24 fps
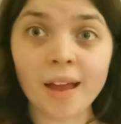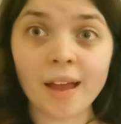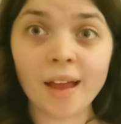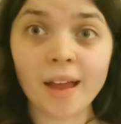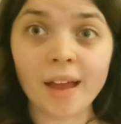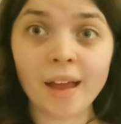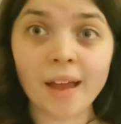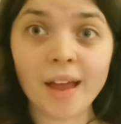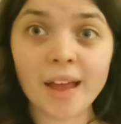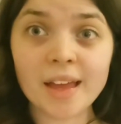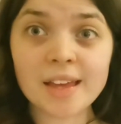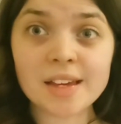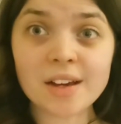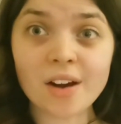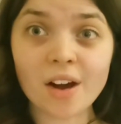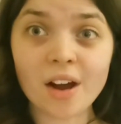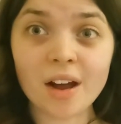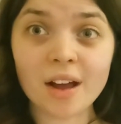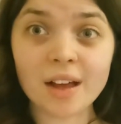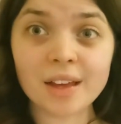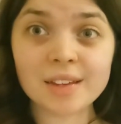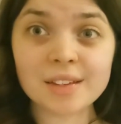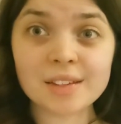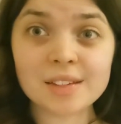Hey
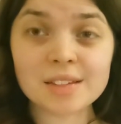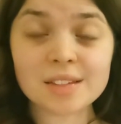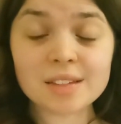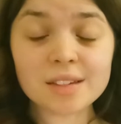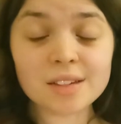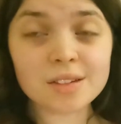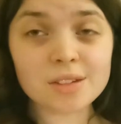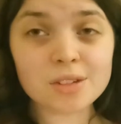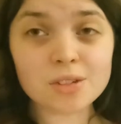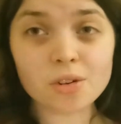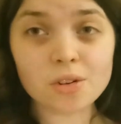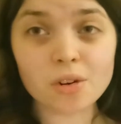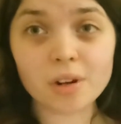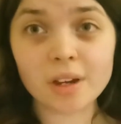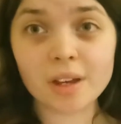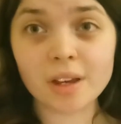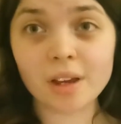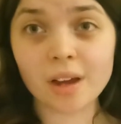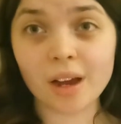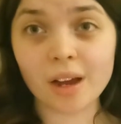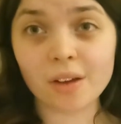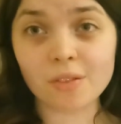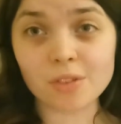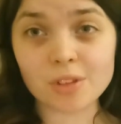guys, sorry
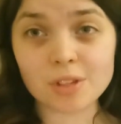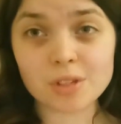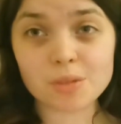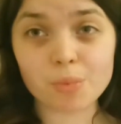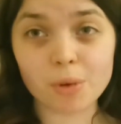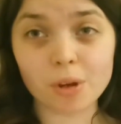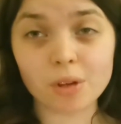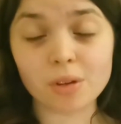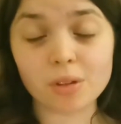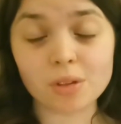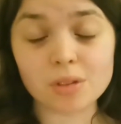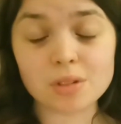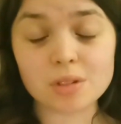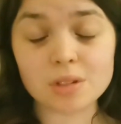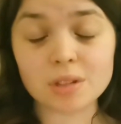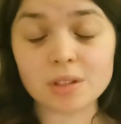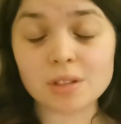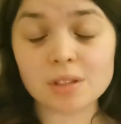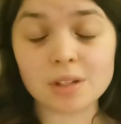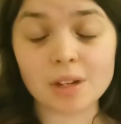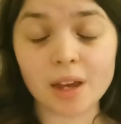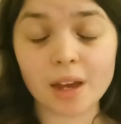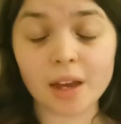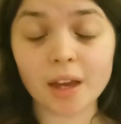I haven't spoken to
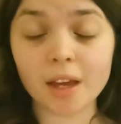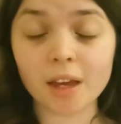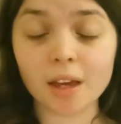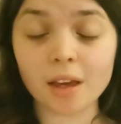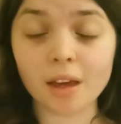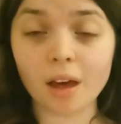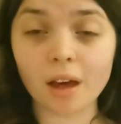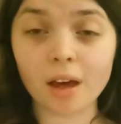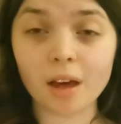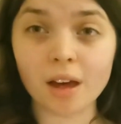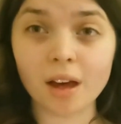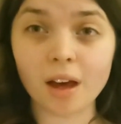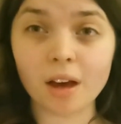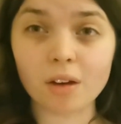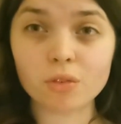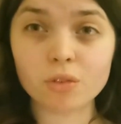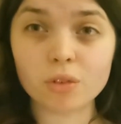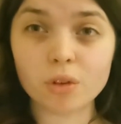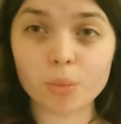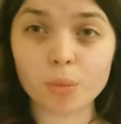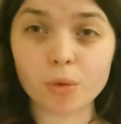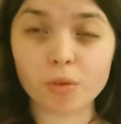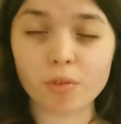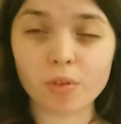you today. I've
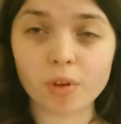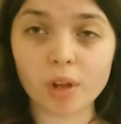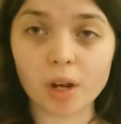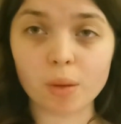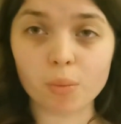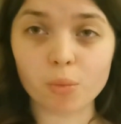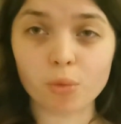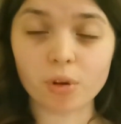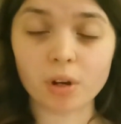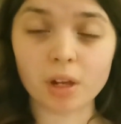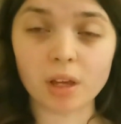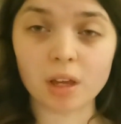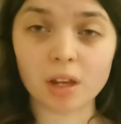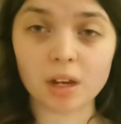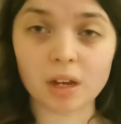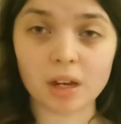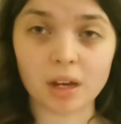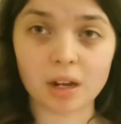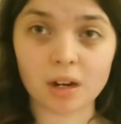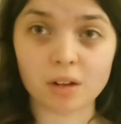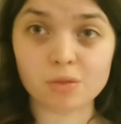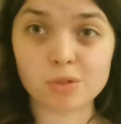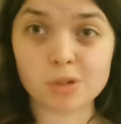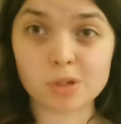not been feeling brilliant
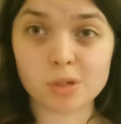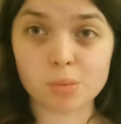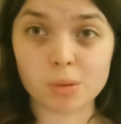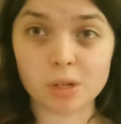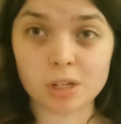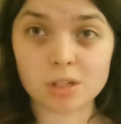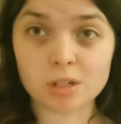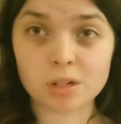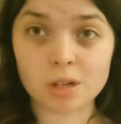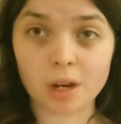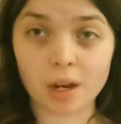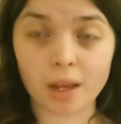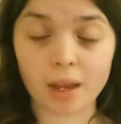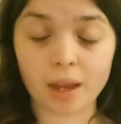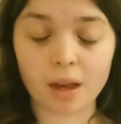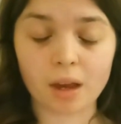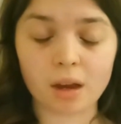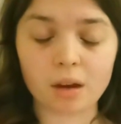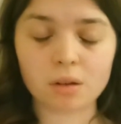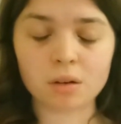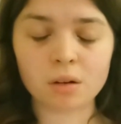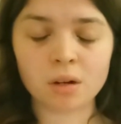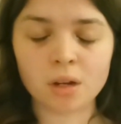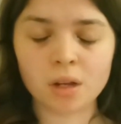and I've just been chilling
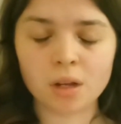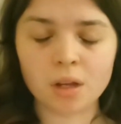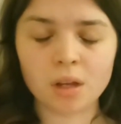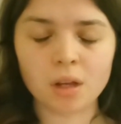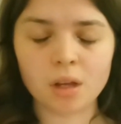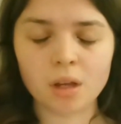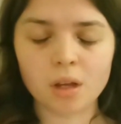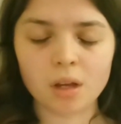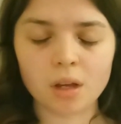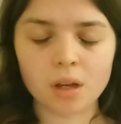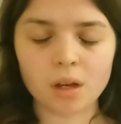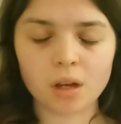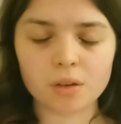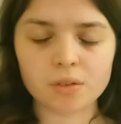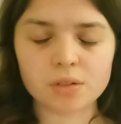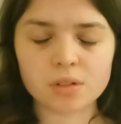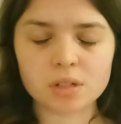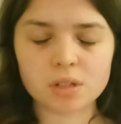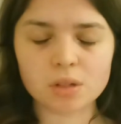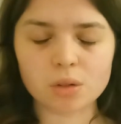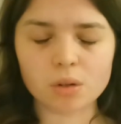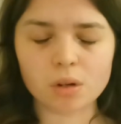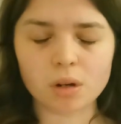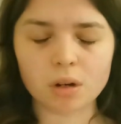out. I've
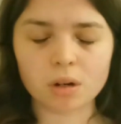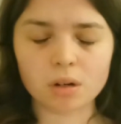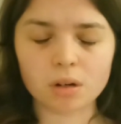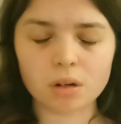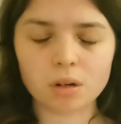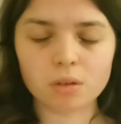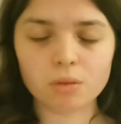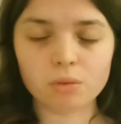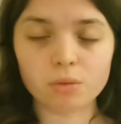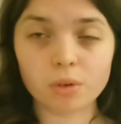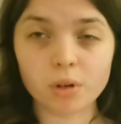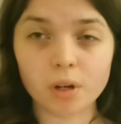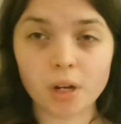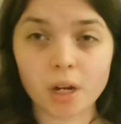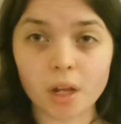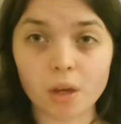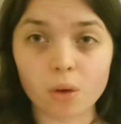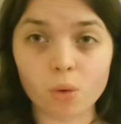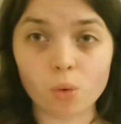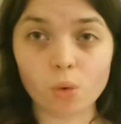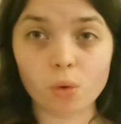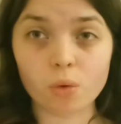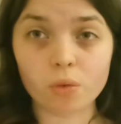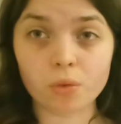still got really
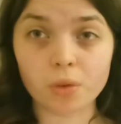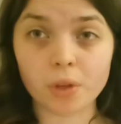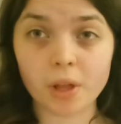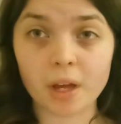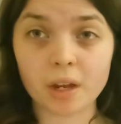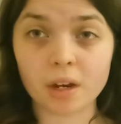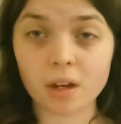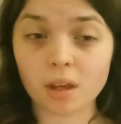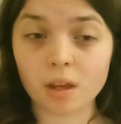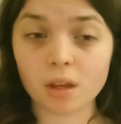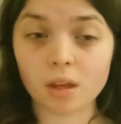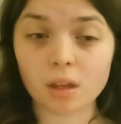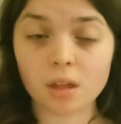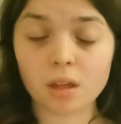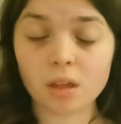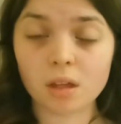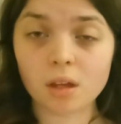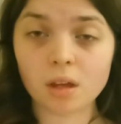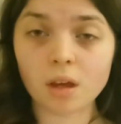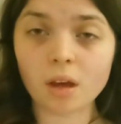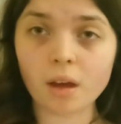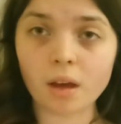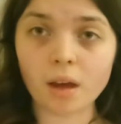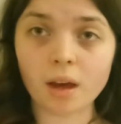awful headache
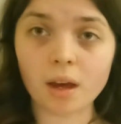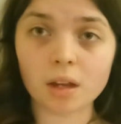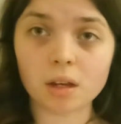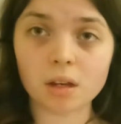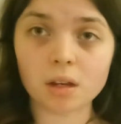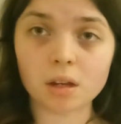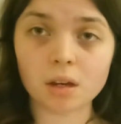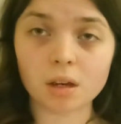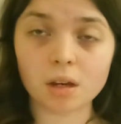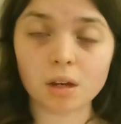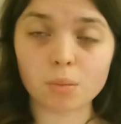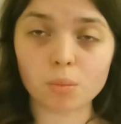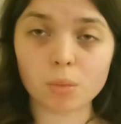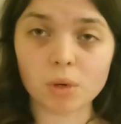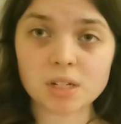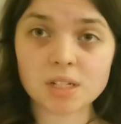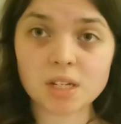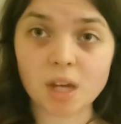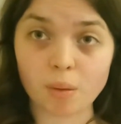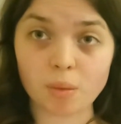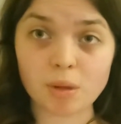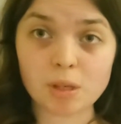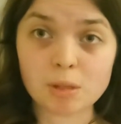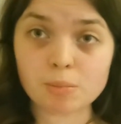and my
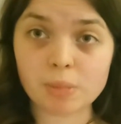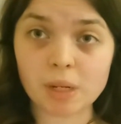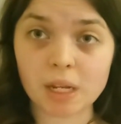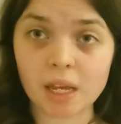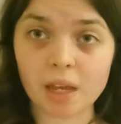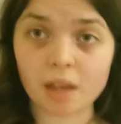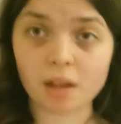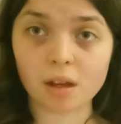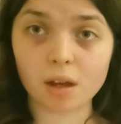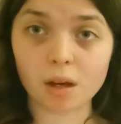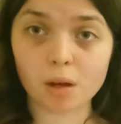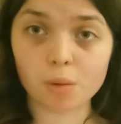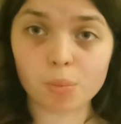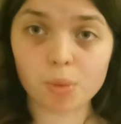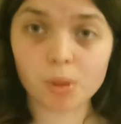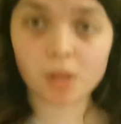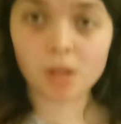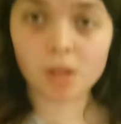tummy's playing up,